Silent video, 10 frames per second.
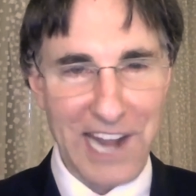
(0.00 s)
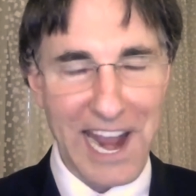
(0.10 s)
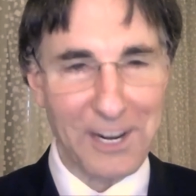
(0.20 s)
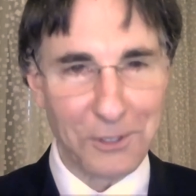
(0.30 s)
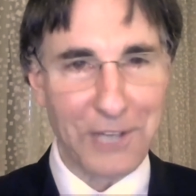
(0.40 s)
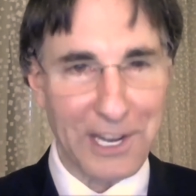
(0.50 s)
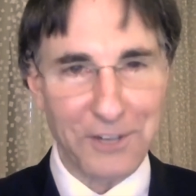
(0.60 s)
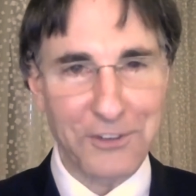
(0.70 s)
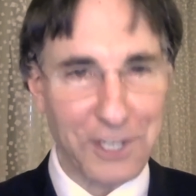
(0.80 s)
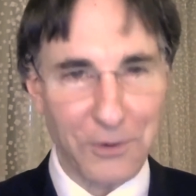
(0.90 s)
entangled
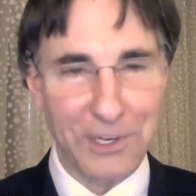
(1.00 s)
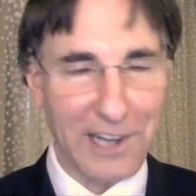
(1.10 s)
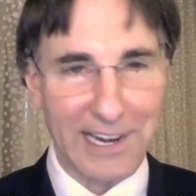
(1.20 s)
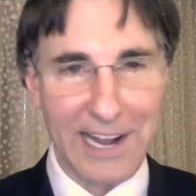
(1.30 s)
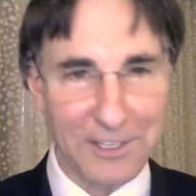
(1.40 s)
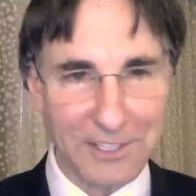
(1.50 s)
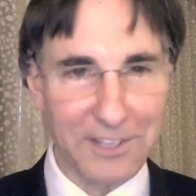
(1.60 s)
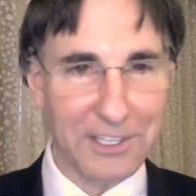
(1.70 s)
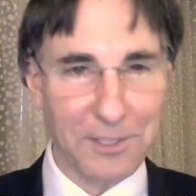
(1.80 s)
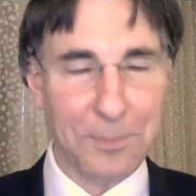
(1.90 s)
energy going on out
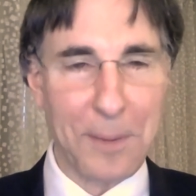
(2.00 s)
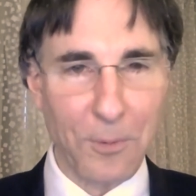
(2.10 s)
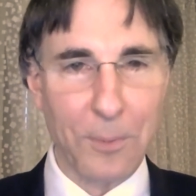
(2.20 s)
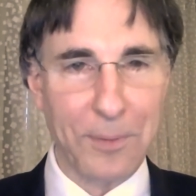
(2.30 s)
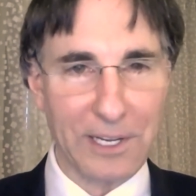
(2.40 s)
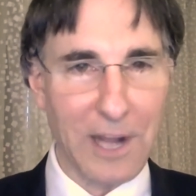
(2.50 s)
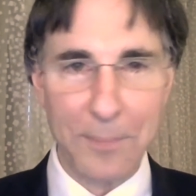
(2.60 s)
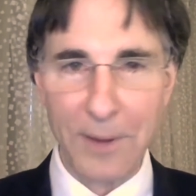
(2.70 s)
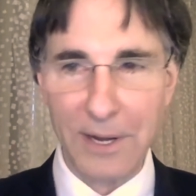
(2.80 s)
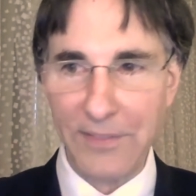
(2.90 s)
there that people were picking
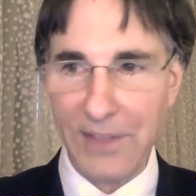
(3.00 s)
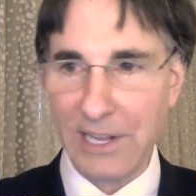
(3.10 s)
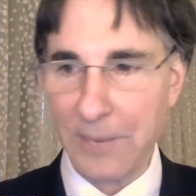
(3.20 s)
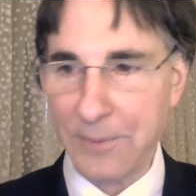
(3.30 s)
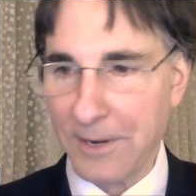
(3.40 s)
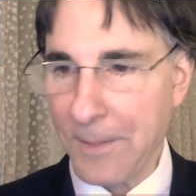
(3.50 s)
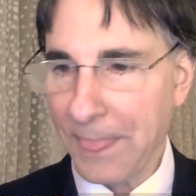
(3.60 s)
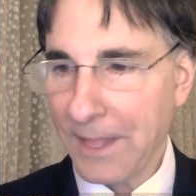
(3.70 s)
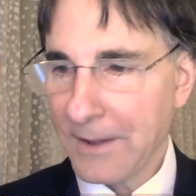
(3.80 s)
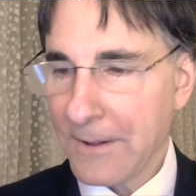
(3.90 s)
up on and they came in.
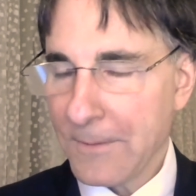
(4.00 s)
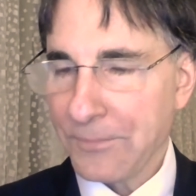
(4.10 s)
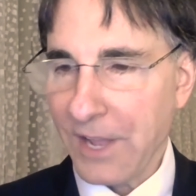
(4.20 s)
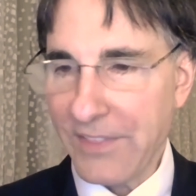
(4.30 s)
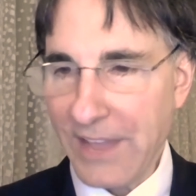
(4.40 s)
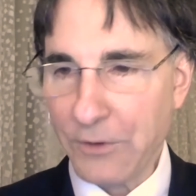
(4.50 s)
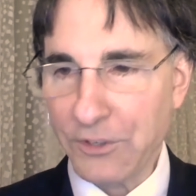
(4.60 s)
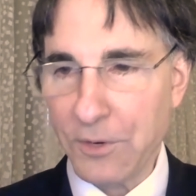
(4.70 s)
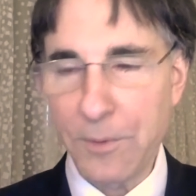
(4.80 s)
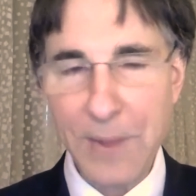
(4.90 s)
And that
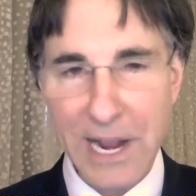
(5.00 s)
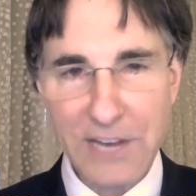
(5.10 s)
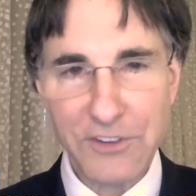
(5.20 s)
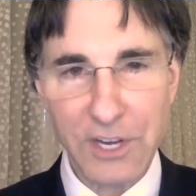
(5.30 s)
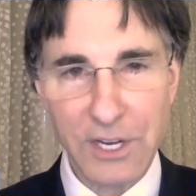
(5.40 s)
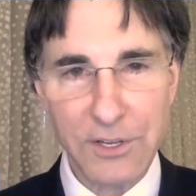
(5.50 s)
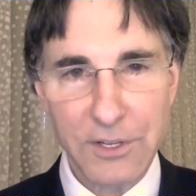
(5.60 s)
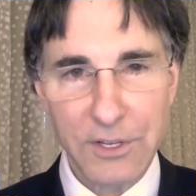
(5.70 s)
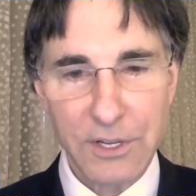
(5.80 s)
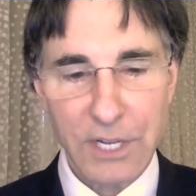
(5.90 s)
was an amazing
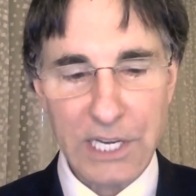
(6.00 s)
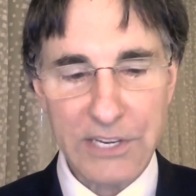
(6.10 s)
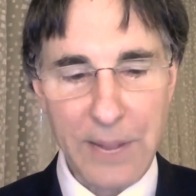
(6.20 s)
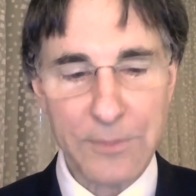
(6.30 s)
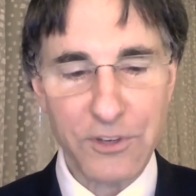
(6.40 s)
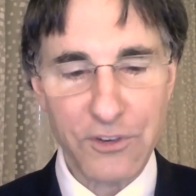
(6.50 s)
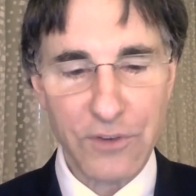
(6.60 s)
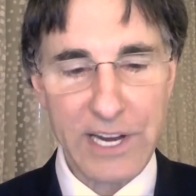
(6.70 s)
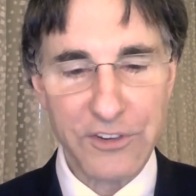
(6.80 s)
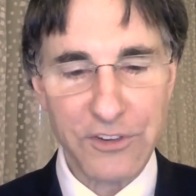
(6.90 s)

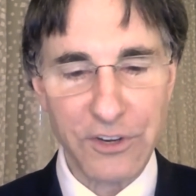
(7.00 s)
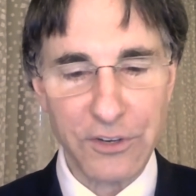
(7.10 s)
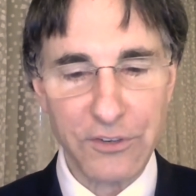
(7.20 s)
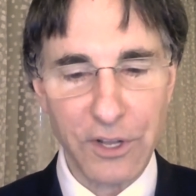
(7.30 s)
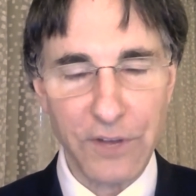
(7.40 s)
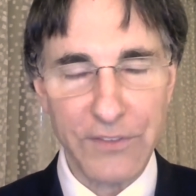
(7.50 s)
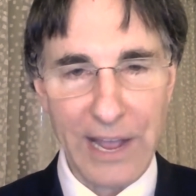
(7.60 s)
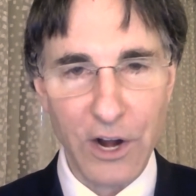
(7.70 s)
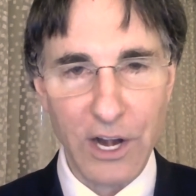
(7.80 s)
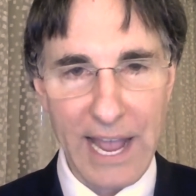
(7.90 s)
demonstrations of how
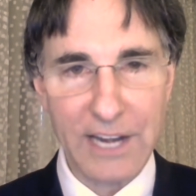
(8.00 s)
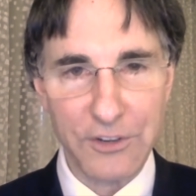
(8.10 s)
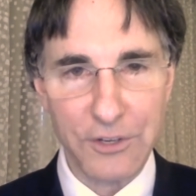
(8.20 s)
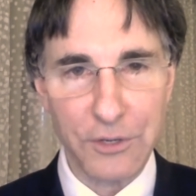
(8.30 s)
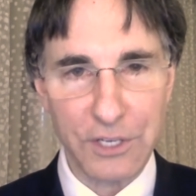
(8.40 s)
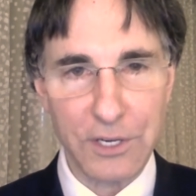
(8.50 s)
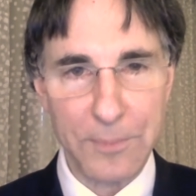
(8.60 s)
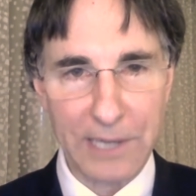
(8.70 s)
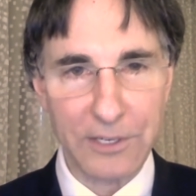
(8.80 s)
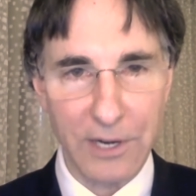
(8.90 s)
our attitude can
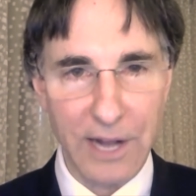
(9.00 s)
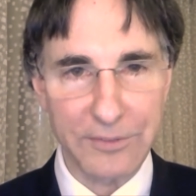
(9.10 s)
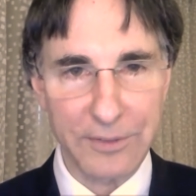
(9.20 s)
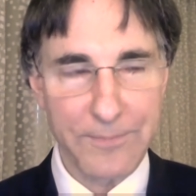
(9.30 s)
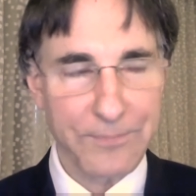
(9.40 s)
impact our life.